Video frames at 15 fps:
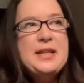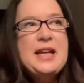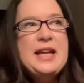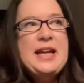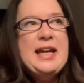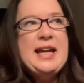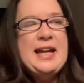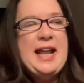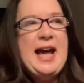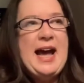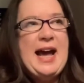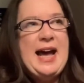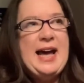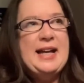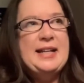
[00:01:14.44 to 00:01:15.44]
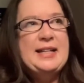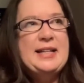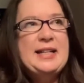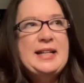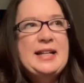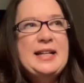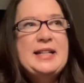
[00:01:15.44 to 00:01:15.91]
it had
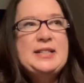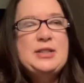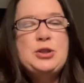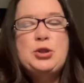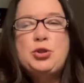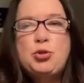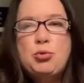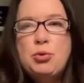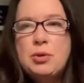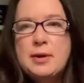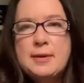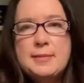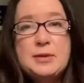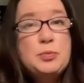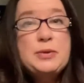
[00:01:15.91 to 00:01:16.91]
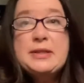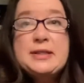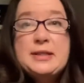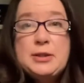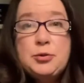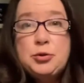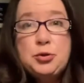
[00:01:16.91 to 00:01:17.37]
stormed, was still
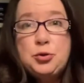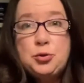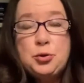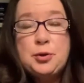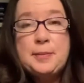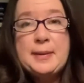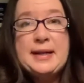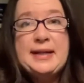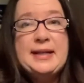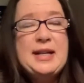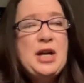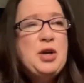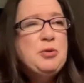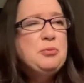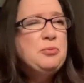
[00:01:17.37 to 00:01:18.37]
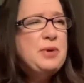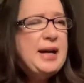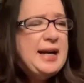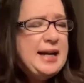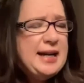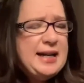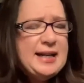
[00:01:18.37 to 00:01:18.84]
storming,
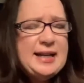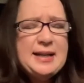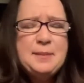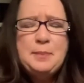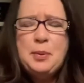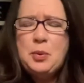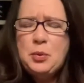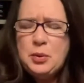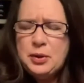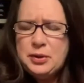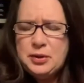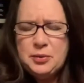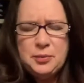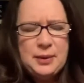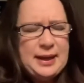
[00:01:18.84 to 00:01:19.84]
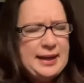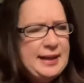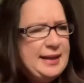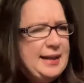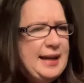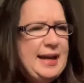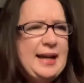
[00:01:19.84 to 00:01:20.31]
raining, pouring the rain
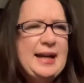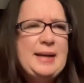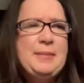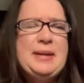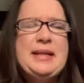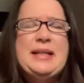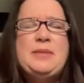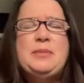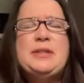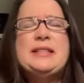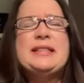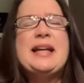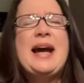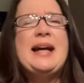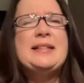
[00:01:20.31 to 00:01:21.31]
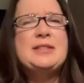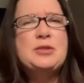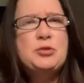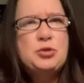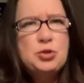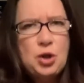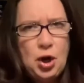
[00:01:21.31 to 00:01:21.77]
down. I mean, it was cats and
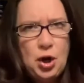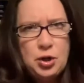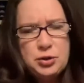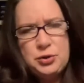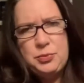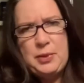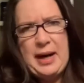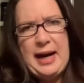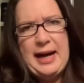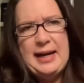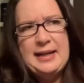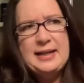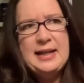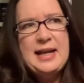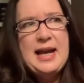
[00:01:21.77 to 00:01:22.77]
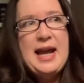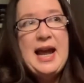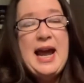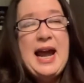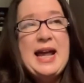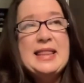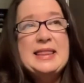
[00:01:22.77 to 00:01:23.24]
dogs rain.
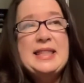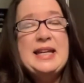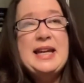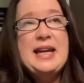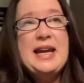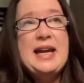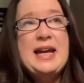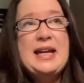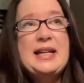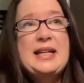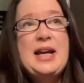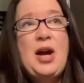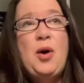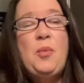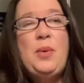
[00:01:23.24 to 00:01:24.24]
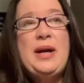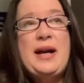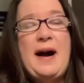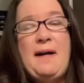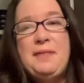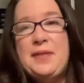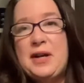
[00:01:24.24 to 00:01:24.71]
And then we got
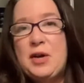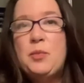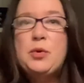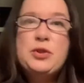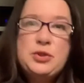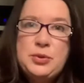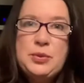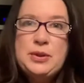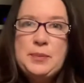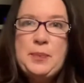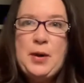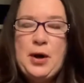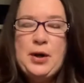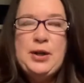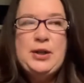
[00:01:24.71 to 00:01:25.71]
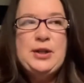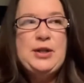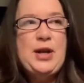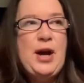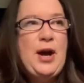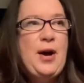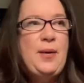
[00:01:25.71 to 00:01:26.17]
there and we're doing the party, you
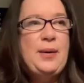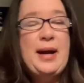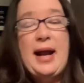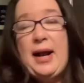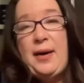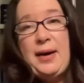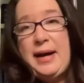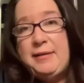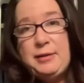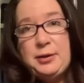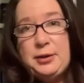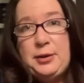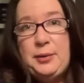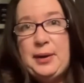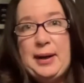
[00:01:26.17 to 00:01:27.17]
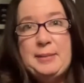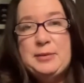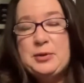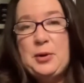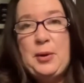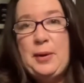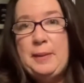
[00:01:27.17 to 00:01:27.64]
know, and I don't have a clue what I'm
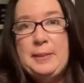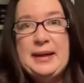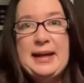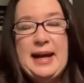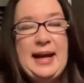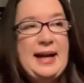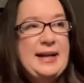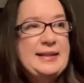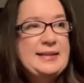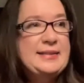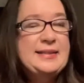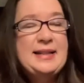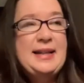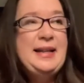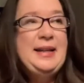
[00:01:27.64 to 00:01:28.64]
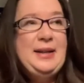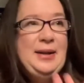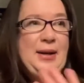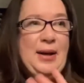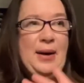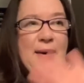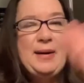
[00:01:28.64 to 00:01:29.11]
doing because, you know,
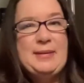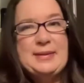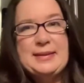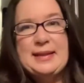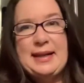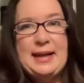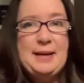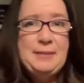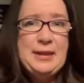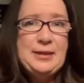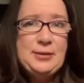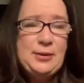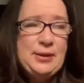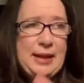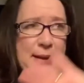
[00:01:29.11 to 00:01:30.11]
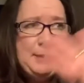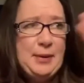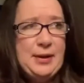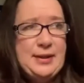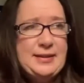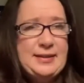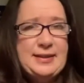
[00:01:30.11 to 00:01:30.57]
I was like, I'm not doing that party
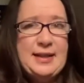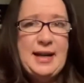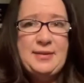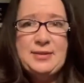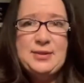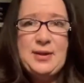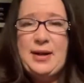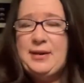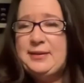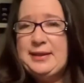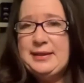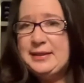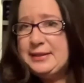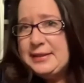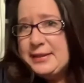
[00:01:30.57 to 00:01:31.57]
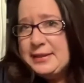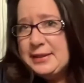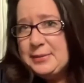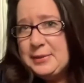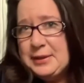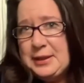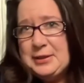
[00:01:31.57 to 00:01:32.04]
stuff, so I don't need to listen when
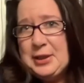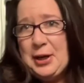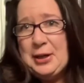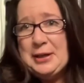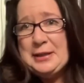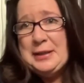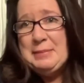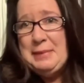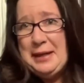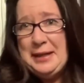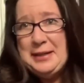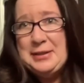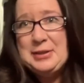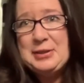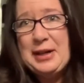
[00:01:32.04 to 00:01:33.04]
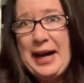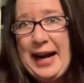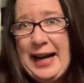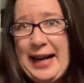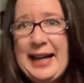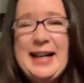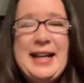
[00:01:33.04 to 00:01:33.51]
they talk at the meetings, right?
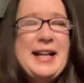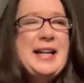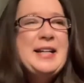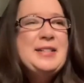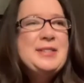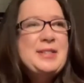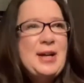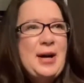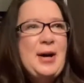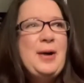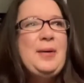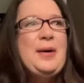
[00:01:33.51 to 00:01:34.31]
So,